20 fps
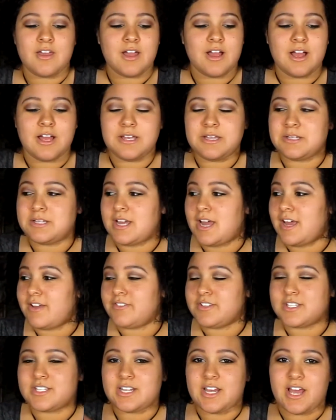I have
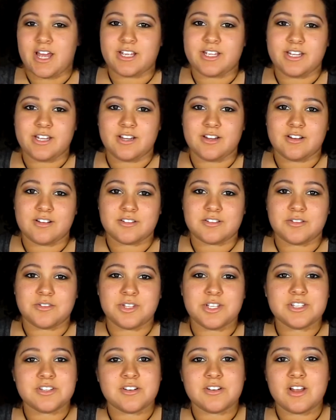a stack here, so
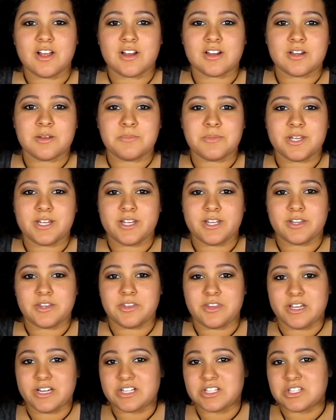these are not going to be in
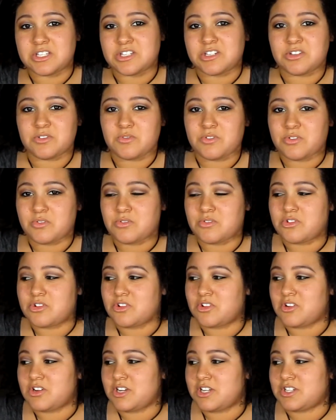like store
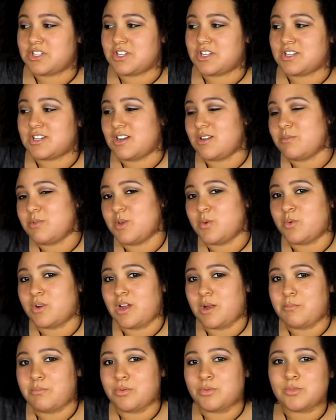order, it's just going to be what
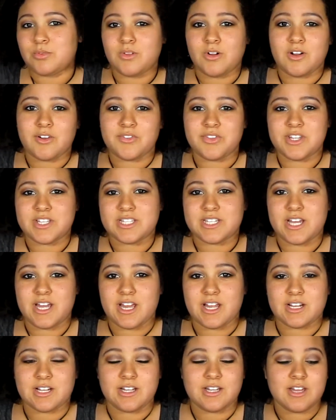I pull off the
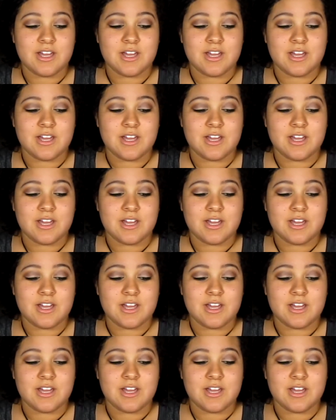stack.